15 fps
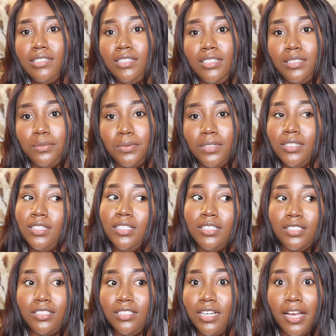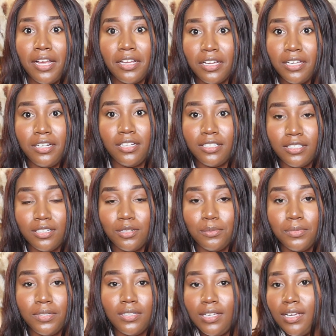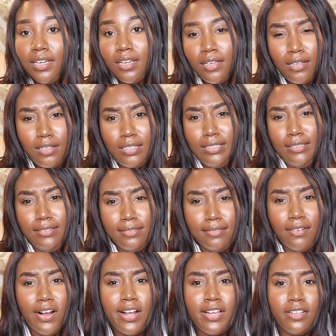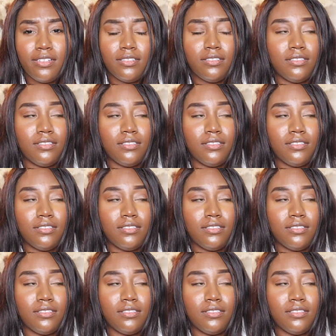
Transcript: It is what it is. You can't unaccept me, right?